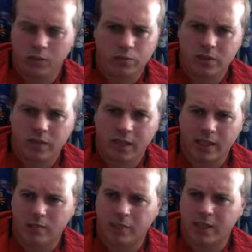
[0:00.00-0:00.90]

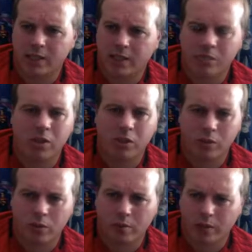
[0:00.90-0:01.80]
second best team in
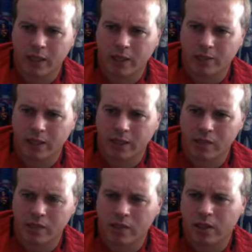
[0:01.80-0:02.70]
Europe,
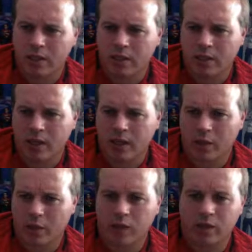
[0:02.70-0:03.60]
PSG.
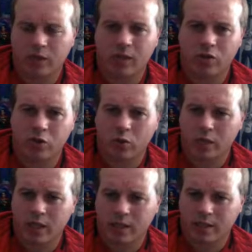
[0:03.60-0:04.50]
Went on to get a draw with
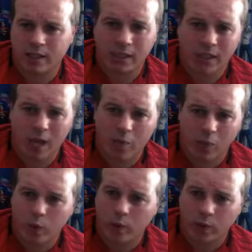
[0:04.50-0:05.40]
Chelsea in a game where
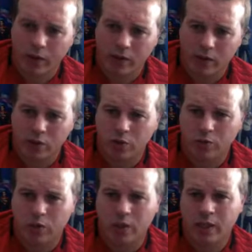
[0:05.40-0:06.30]
we were better and should have
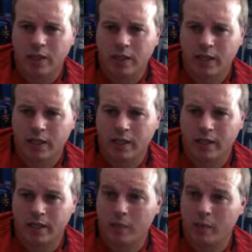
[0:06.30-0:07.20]
won.
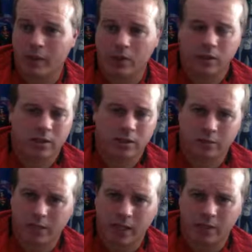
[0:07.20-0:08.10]
Then we went on to
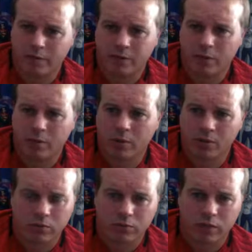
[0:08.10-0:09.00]
get a
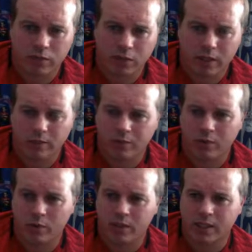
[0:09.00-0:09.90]
phenomenal result and
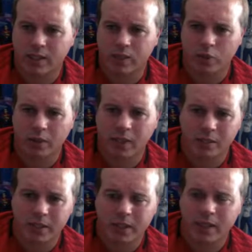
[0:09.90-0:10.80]
performance against RB
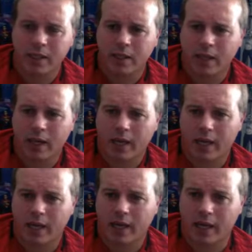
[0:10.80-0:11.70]
Leipzig.
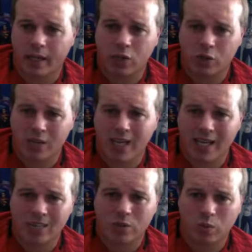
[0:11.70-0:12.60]
It just
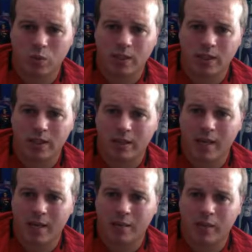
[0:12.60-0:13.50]
hasn't worked in this
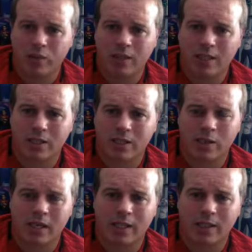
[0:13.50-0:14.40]
game, and I don't think that's to do
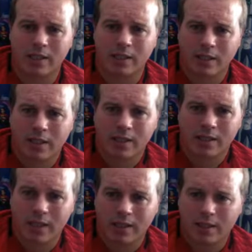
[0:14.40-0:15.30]
with anything
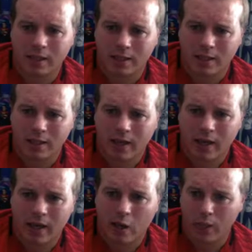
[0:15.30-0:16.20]
tactically.
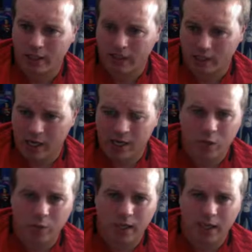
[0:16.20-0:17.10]
Ole's changed it
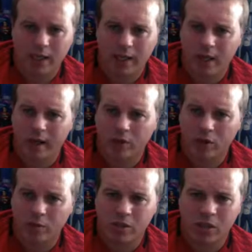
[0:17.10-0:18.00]
up tactically at half
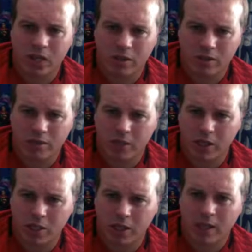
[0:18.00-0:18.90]
time, changed the
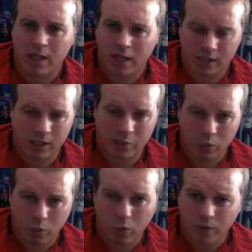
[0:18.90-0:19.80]
formation. It seemed to
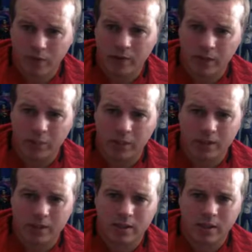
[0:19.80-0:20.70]
work for 15
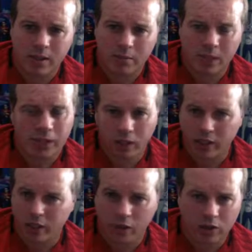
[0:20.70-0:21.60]
minutes. Man
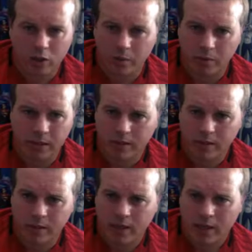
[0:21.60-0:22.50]
United got on top of
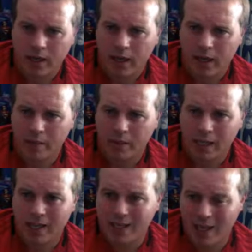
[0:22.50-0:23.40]
Arsenal. But then
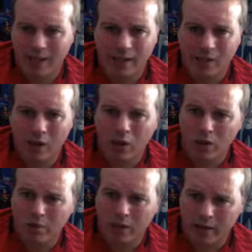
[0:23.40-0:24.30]
again, all the
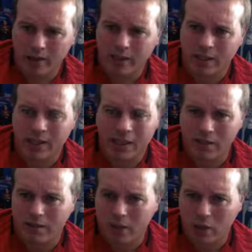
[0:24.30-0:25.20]
players and
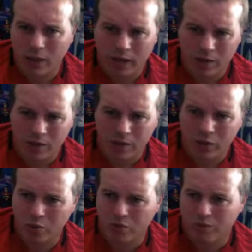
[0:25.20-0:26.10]
individual errors,
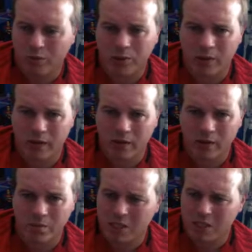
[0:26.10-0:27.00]
unforced errors,
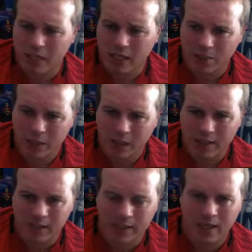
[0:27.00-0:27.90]
misplaced
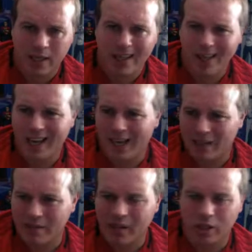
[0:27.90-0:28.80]
passes, a lack
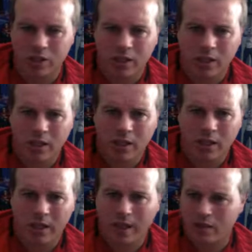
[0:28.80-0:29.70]
of energy, a
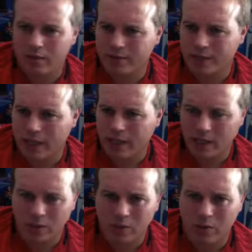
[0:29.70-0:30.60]
lack of
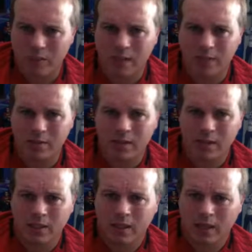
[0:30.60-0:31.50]
enthusiasm,
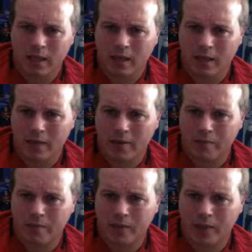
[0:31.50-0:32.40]

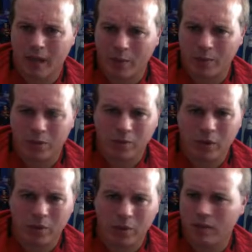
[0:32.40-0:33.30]
that was the
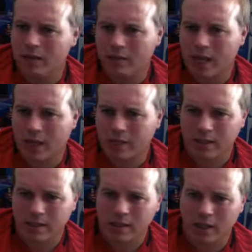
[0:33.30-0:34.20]
problem, not the
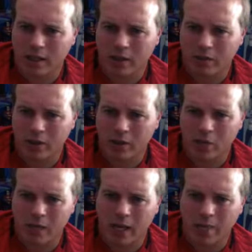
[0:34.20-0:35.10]
tactics. I don't
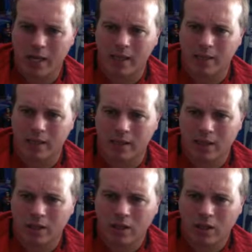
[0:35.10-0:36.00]
blame anything
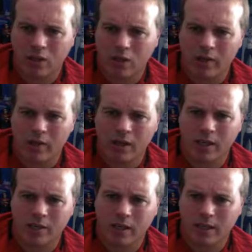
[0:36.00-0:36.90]
on Ole in
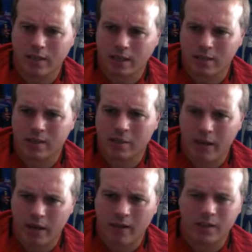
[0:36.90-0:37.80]
regards to that. That's the
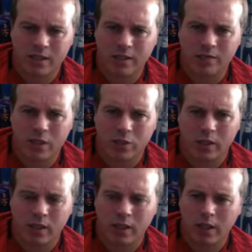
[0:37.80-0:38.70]
players individually